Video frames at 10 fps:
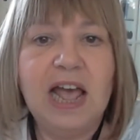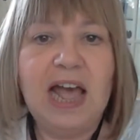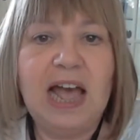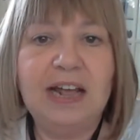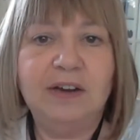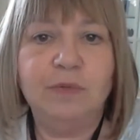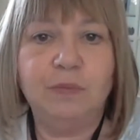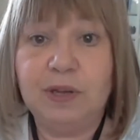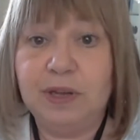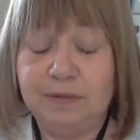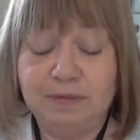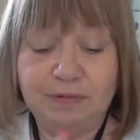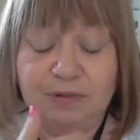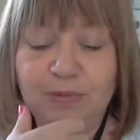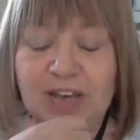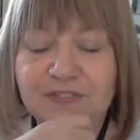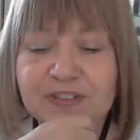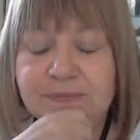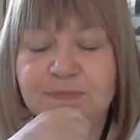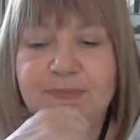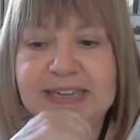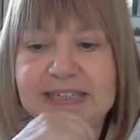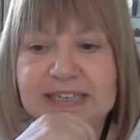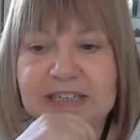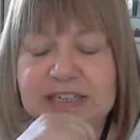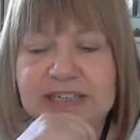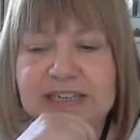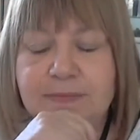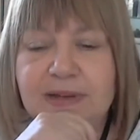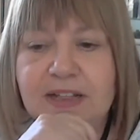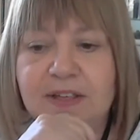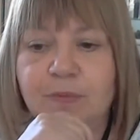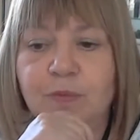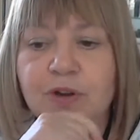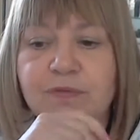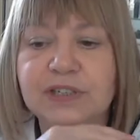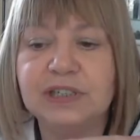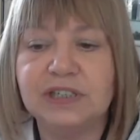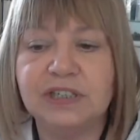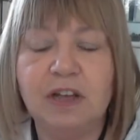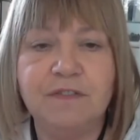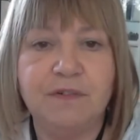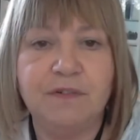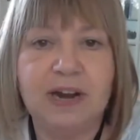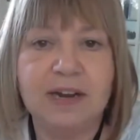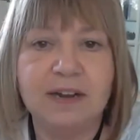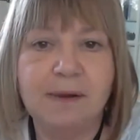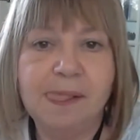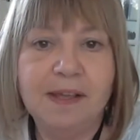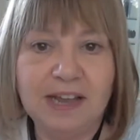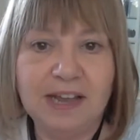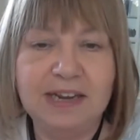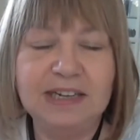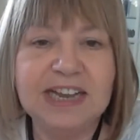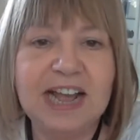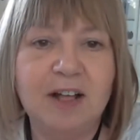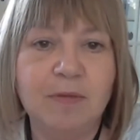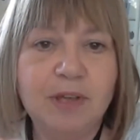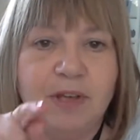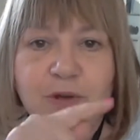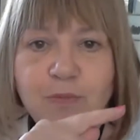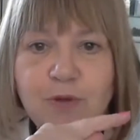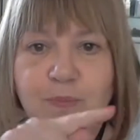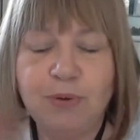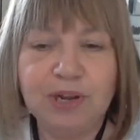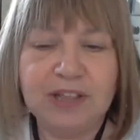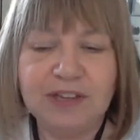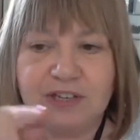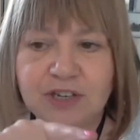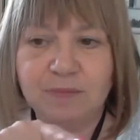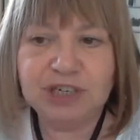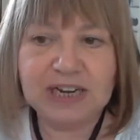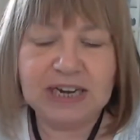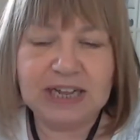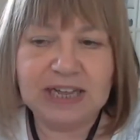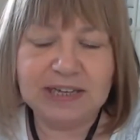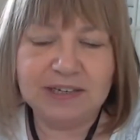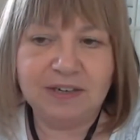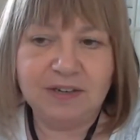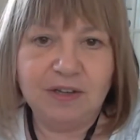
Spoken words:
and we have this message, this email, that when one of us is suffering and needs help, we put in the subject line,